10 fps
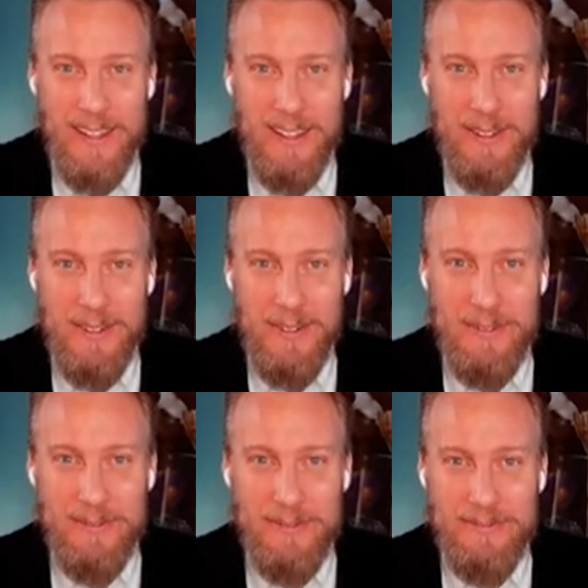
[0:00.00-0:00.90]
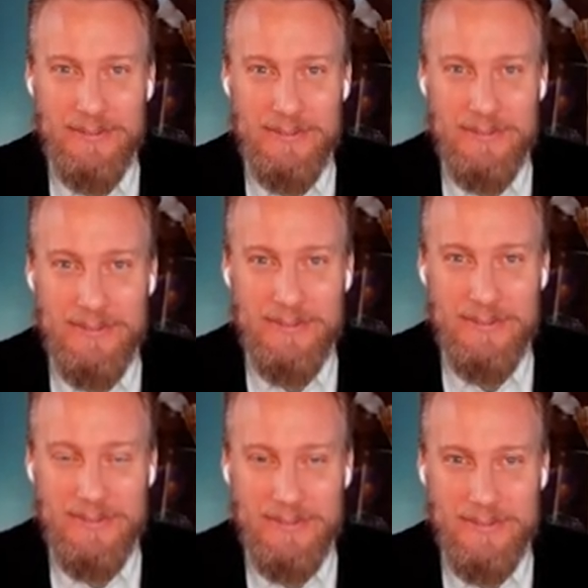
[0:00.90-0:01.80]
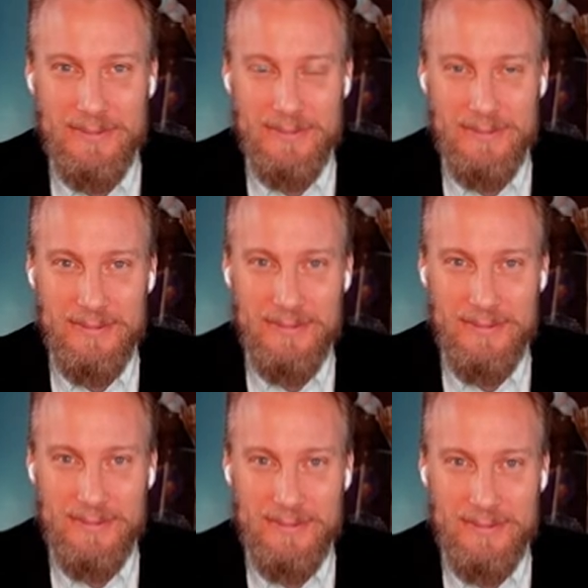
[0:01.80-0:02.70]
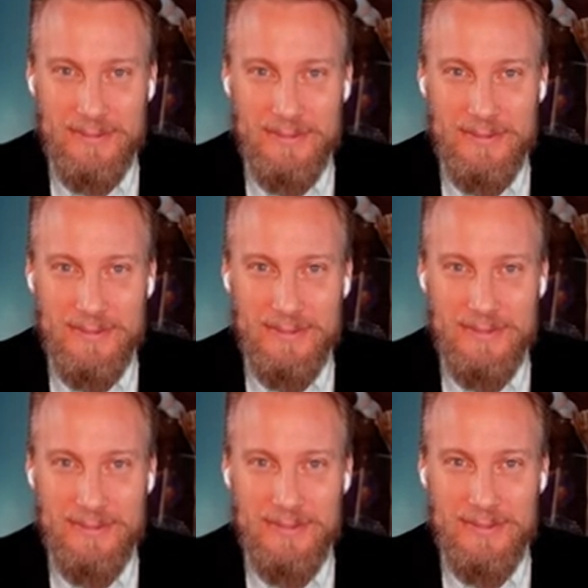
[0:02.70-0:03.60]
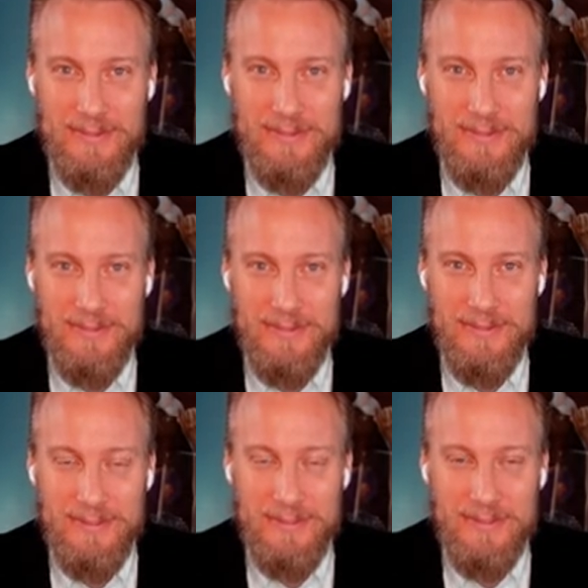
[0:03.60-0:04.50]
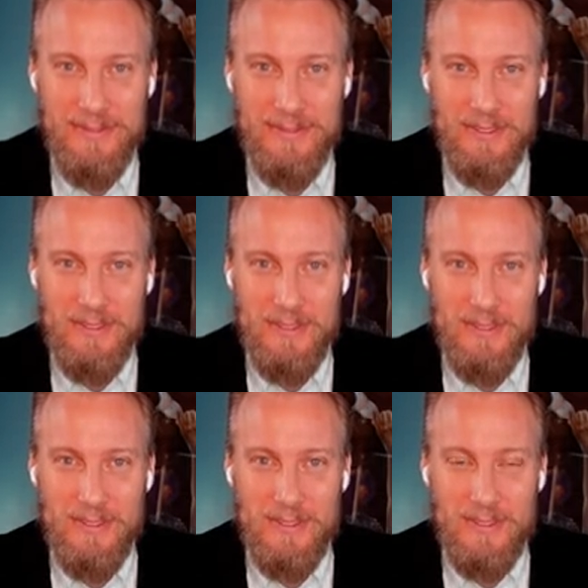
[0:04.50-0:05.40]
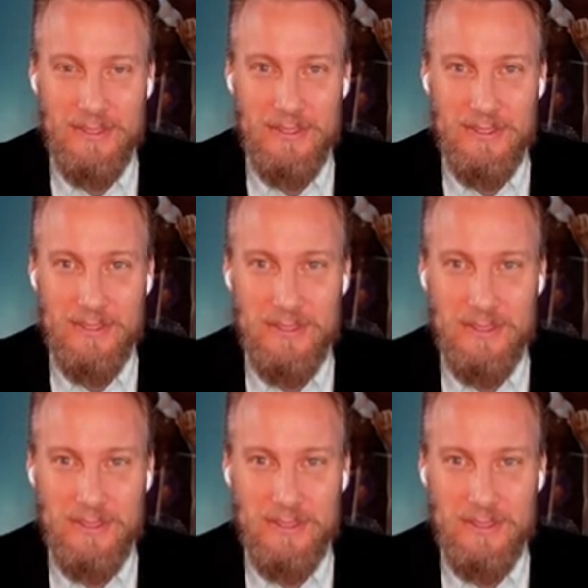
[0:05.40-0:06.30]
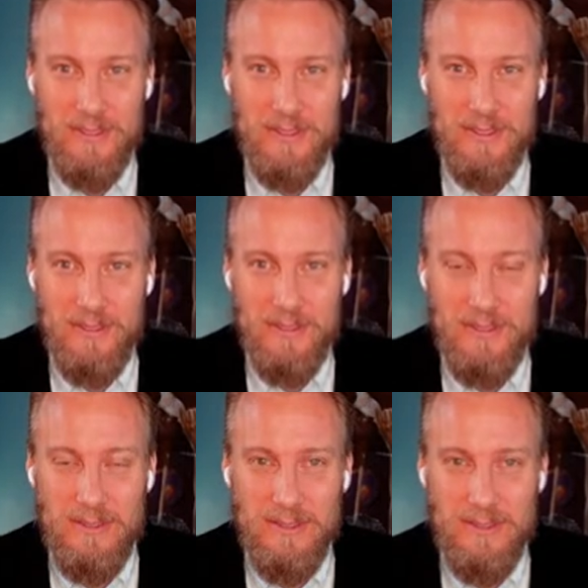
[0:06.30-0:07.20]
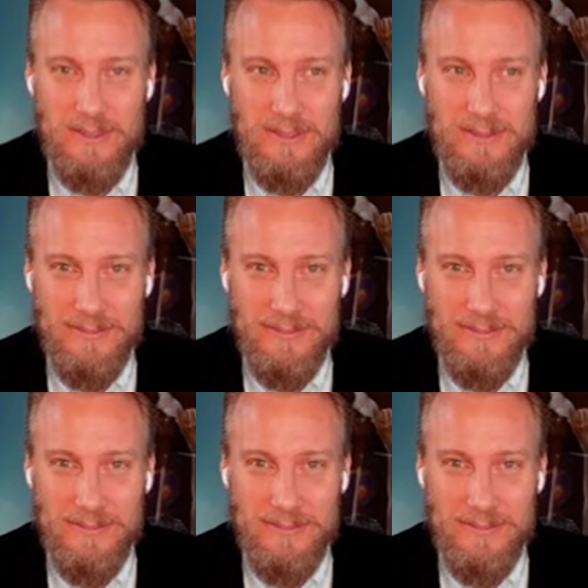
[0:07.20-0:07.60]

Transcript: This person isn't speaking.